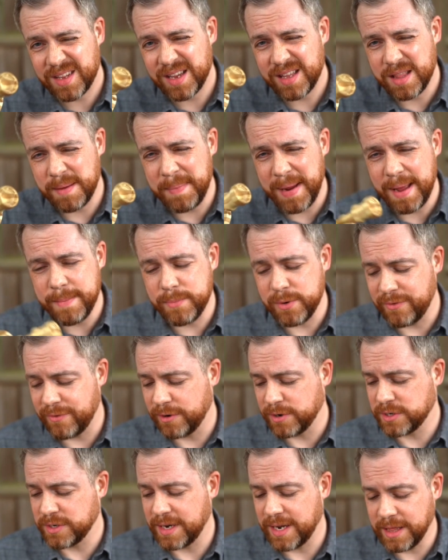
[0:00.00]
bamboo
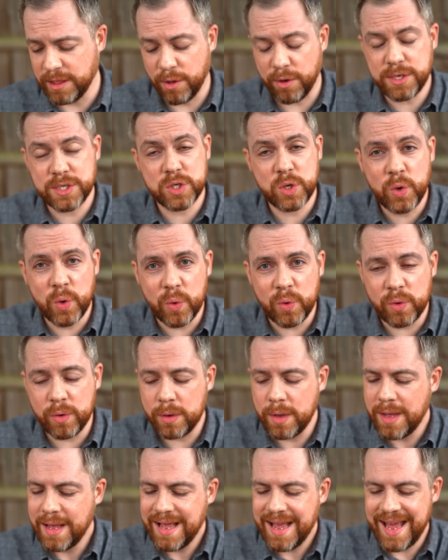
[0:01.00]
version. It looks
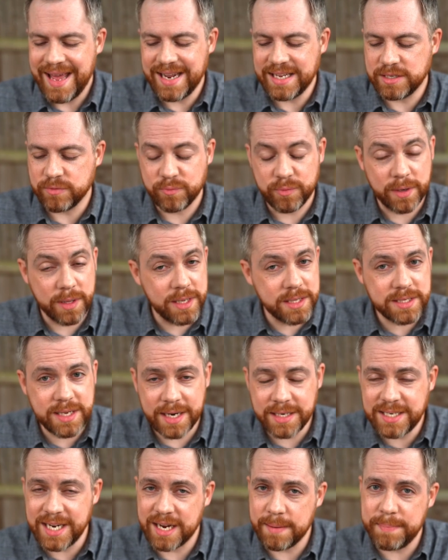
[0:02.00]
cool, and it really is
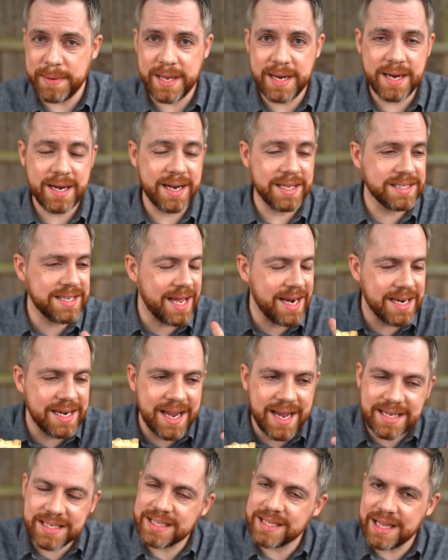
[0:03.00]
going to take a beating. It's got a
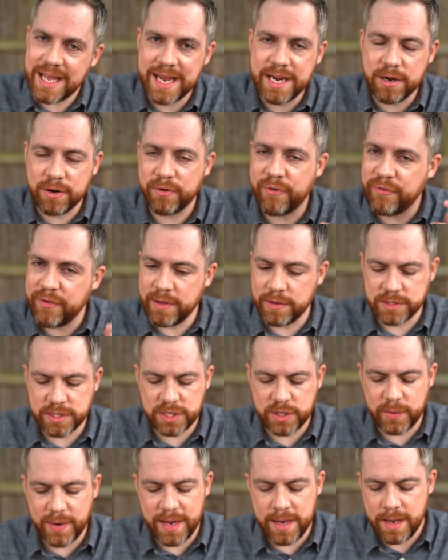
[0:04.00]
nice lighter feel
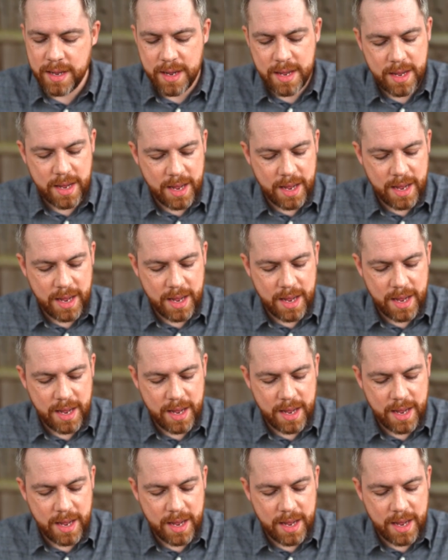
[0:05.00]
to it.